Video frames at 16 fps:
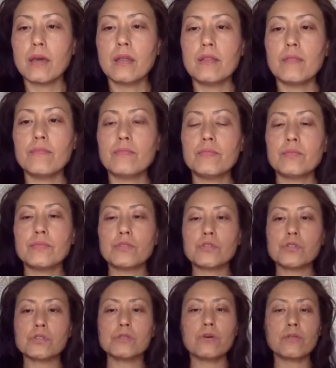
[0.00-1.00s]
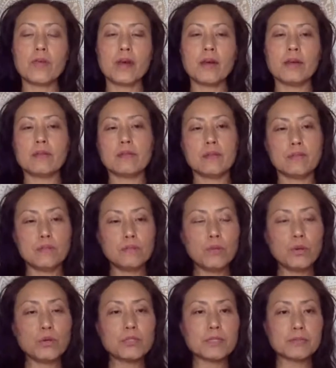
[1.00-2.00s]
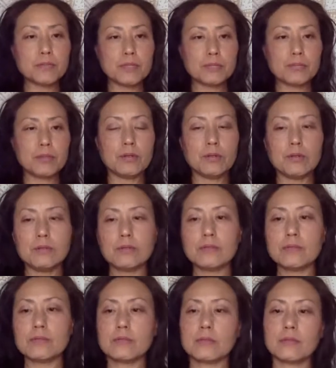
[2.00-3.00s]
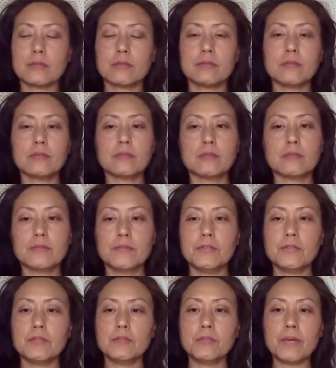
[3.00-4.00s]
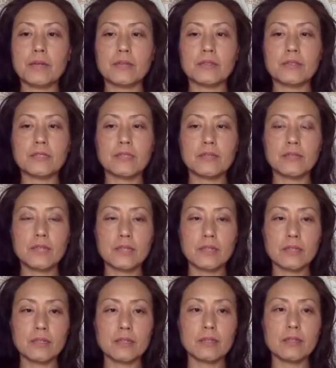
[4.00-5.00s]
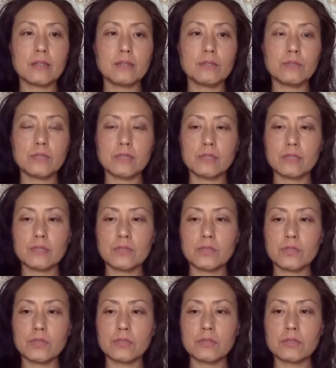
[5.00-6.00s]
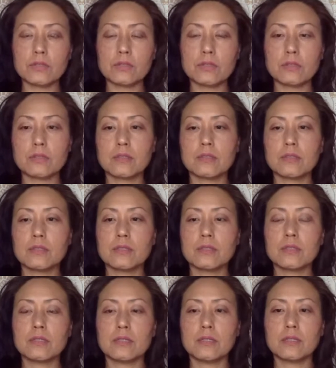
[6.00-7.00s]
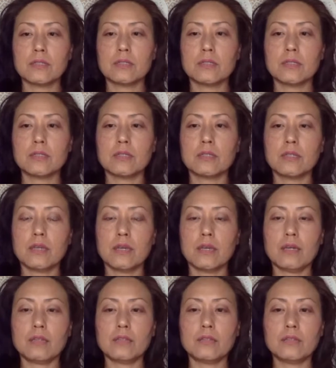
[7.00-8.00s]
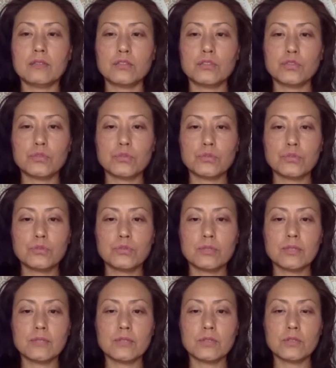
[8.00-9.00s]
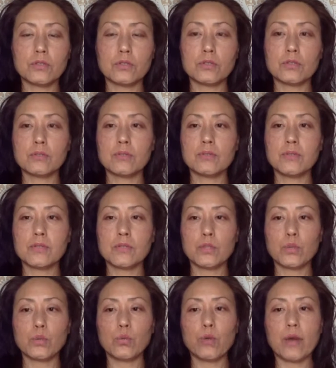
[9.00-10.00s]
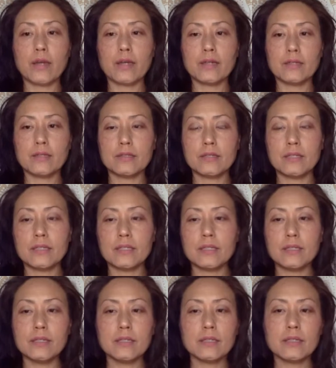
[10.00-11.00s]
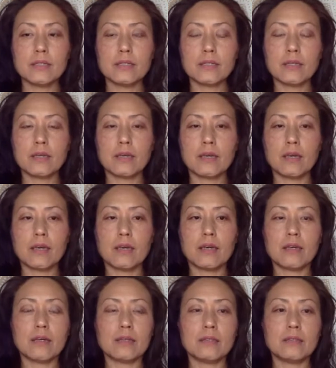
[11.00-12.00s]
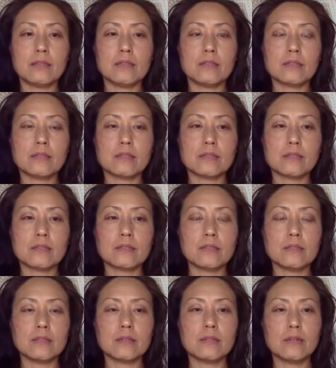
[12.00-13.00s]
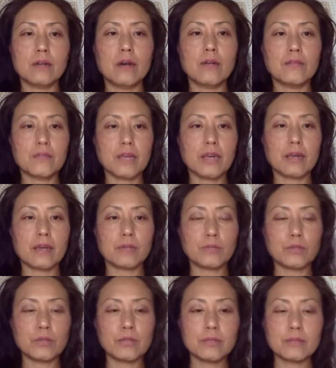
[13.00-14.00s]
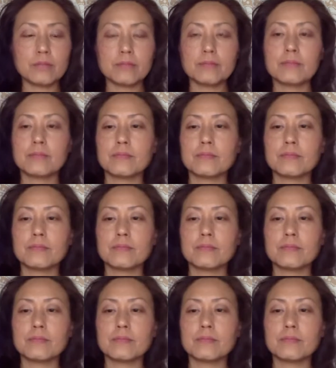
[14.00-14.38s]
And just know that most people feel better giving than receivers. And the true givers do it very quietly and off camera.